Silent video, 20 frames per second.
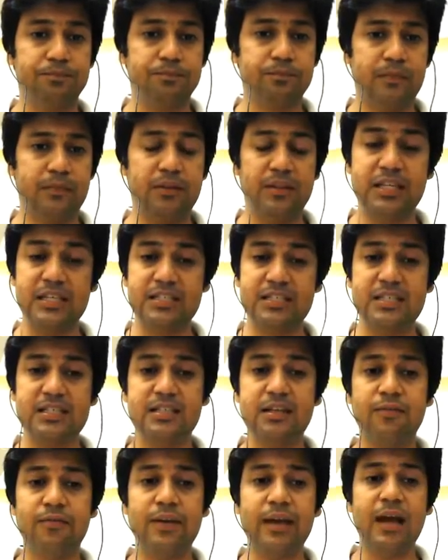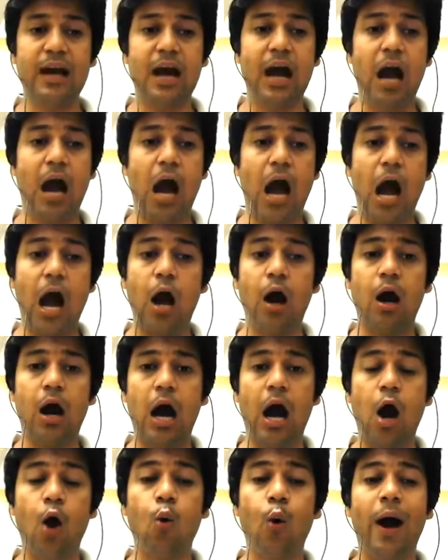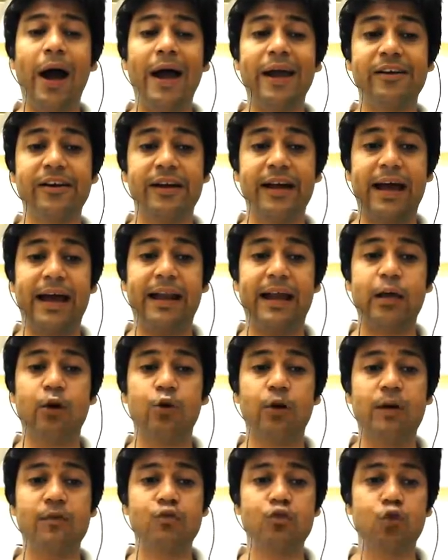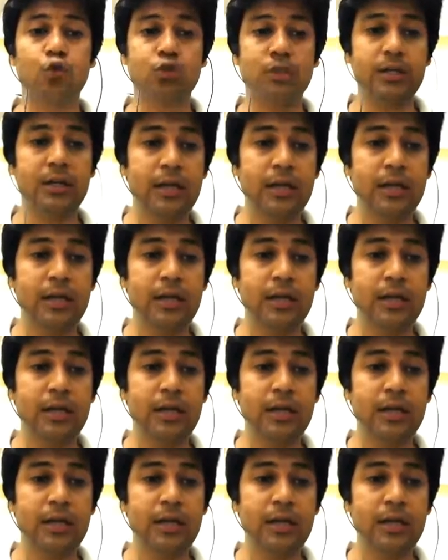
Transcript: This is the way how I did, and I could have chosen